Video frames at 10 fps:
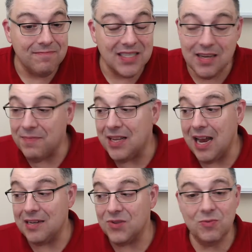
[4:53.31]

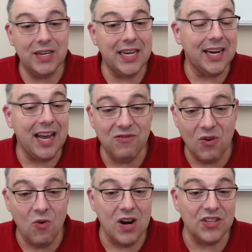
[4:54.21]
Sometimes we can have
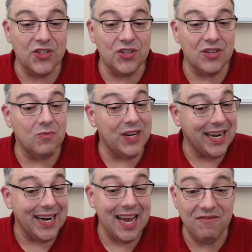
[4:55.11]
question, we
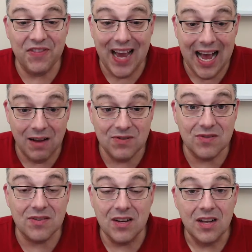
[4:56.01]
can have
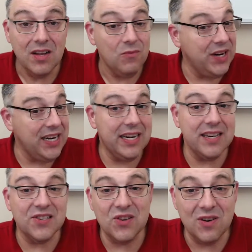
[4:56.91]
doubts, we need
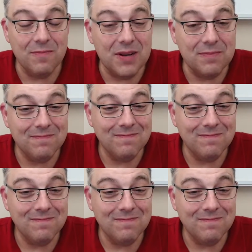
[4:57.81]
discernment.